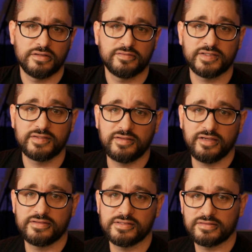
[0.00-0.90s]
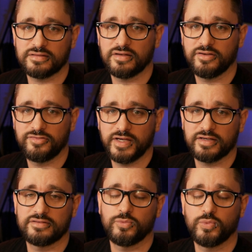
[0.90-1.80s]
Let's take this
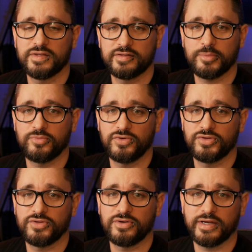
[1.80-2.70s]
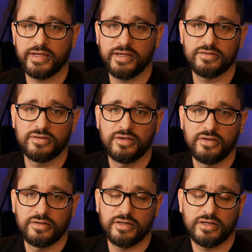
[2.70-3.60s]
effect one step further and
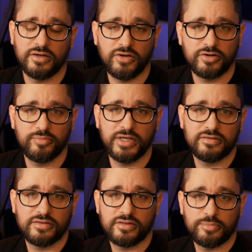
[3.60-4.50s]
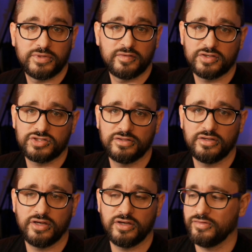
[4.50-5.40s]
uh, automate the position
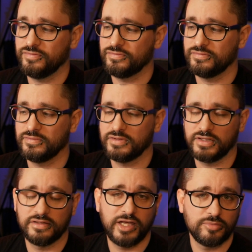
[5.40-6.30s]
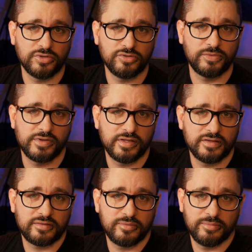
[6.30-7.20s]
of a label for
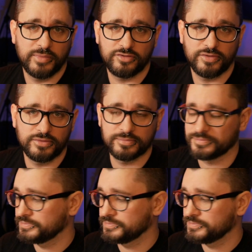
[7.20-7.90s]
this microphone.